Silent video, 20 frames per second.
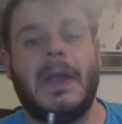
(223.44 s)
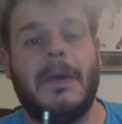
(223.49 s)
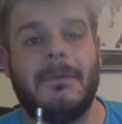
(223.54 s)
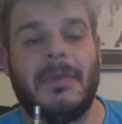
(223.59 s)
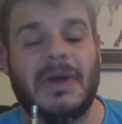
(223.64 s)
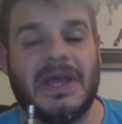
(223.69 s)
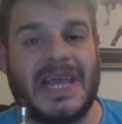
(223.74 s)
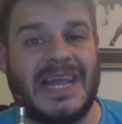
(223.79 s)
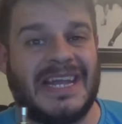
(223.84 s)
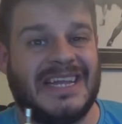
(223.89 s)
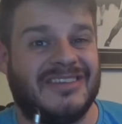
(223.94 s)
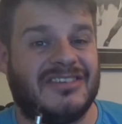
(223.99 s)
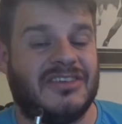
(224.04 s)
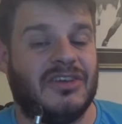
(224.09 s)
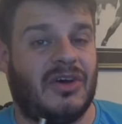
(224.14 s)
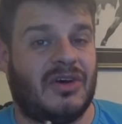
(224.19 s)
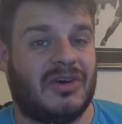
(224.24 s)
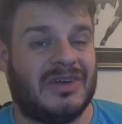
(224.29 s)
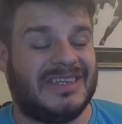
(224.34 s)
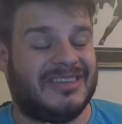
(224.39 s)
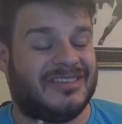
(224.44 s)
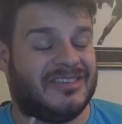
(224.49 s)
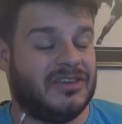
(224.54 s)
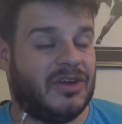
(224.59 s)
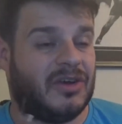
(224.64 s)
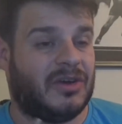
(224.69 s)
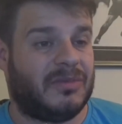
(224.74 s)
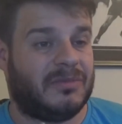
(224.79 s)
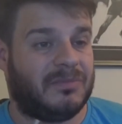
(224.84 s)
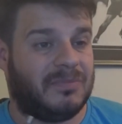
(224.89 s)
But again, it's not
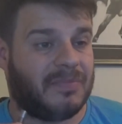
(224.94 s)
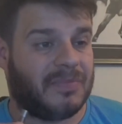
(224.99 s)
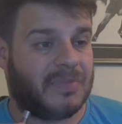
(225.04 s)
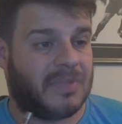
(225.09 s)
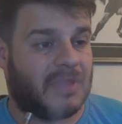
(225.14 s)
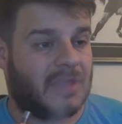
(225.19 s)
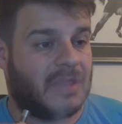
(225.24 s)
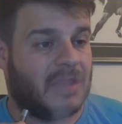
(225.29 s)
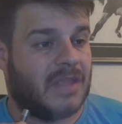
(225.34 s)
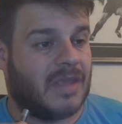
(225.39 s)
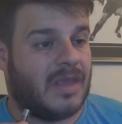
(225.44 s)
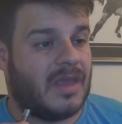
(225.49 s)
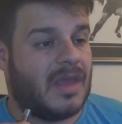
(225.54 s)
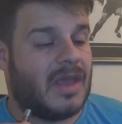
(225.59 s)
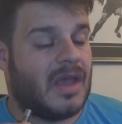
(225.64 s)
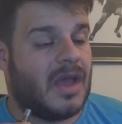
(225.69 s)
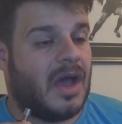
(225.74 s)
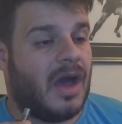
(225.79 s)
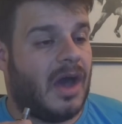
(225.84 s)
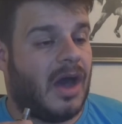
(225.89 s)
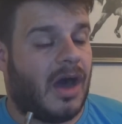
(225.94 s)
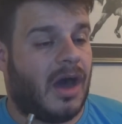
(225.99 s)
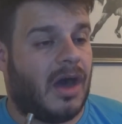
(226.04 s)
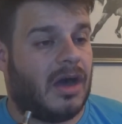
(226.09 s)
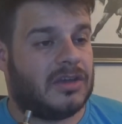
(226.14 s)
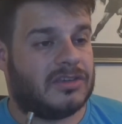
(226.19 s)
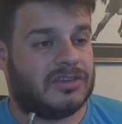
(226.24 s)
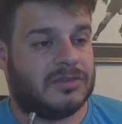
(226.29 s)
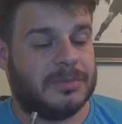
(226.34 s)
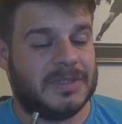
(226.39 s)
a
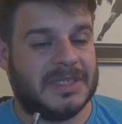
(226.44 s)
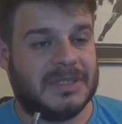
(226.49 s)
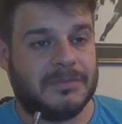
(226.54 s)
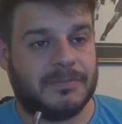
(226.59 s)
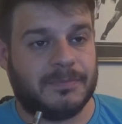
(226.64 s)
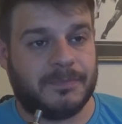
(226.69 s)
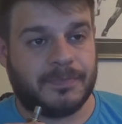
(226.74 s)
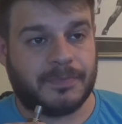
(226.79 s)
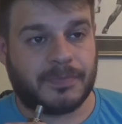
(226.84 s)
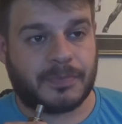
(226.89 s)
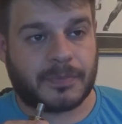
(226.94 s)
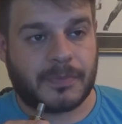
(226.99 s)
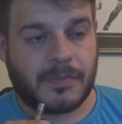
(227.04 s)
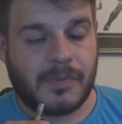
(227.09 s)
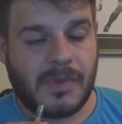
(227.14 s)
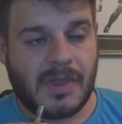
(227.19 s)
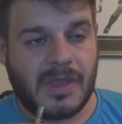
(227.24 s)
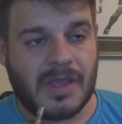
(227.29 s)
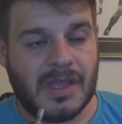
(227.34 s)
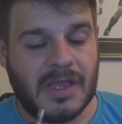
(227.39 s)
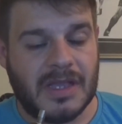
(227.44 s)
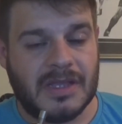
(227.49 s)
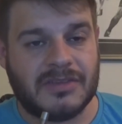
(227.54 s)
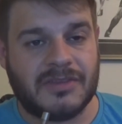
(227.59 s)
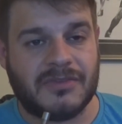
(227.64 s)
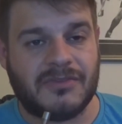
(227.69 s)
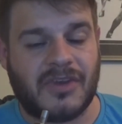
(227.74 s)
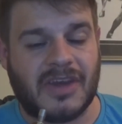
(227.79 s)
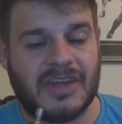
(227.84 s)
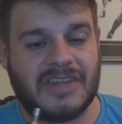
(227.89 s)
harsh mint. It's
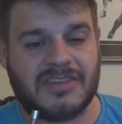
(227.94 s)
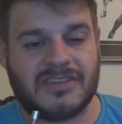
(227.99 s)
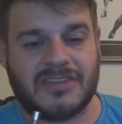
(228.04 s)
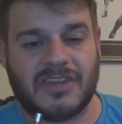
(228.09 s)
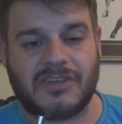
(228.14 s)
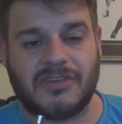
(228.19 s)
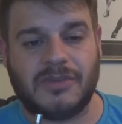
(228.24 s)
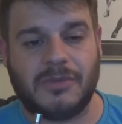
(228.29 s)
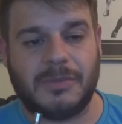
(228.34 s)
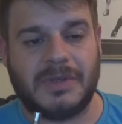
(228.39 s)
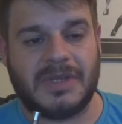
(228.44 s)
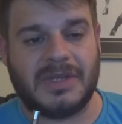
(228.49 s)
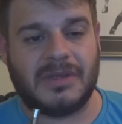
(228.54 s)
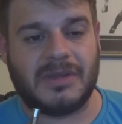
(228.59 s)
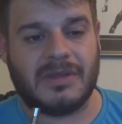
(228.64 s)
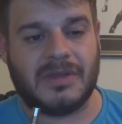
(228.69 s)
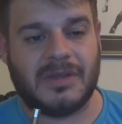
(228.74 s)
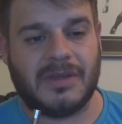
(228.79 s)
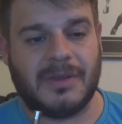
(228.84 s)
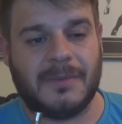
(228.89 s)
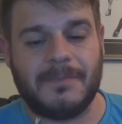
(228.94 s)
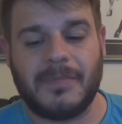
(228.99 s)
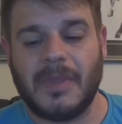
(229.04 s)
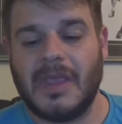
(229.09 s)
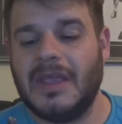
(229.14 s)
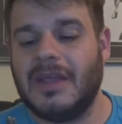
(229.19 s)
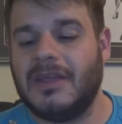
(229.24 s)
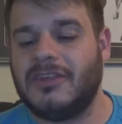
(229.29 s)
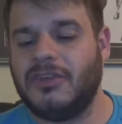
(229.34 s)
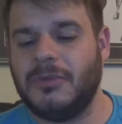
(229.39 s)
a very subtle mint.
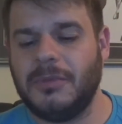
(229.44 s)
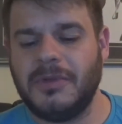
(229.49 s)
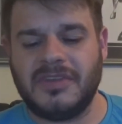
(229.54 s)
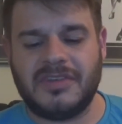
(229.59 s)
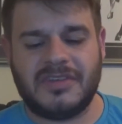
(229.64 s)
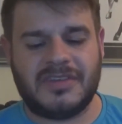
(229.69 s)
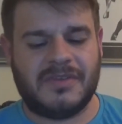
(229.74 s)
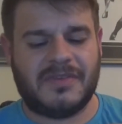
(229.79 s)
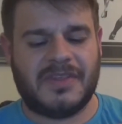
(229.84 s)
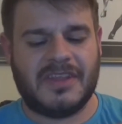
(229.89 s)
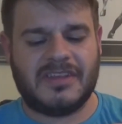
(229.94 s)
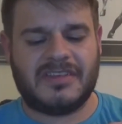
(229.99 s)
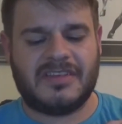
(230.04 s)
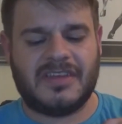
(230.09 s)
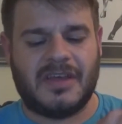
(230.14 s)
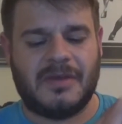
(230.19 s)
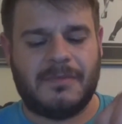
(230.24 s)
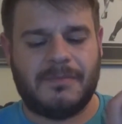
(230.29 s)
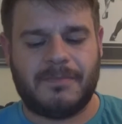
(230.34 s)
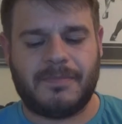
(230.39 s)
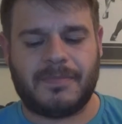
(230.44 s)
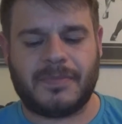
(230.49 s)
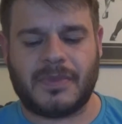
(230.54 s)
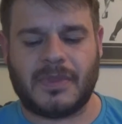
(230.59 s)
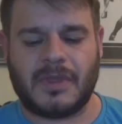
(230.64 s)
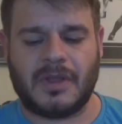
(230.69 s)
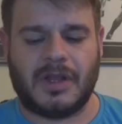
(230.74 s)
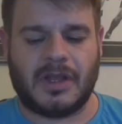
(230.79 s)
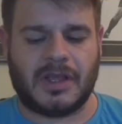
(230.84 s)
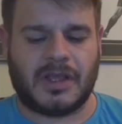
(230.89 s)
It's almost as if there's
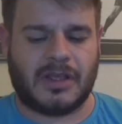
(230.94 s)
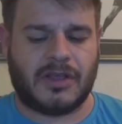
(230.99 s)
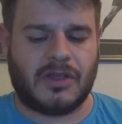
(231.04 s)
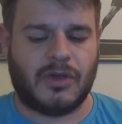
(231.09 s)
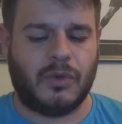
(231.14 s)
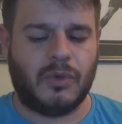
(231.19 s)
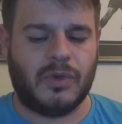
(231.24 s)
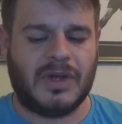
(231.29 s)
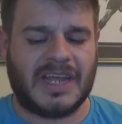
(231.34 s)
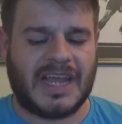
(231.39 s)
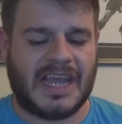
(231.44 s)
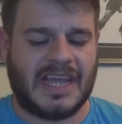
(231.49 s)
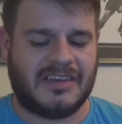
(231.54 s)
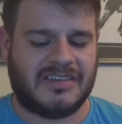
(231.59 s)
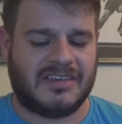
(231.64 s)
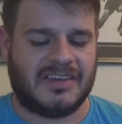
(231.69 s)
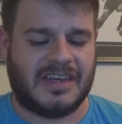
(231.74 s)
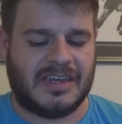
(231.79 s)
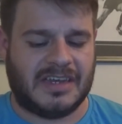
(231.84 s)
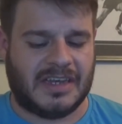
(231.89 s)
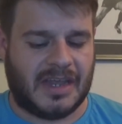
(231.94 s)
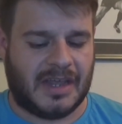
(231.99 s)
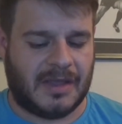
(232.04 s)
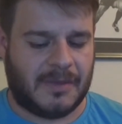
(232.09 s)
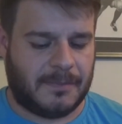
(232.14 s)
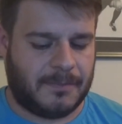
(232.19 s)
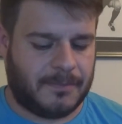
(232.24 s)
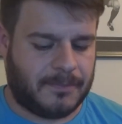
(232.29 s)
like a cooling agent in there.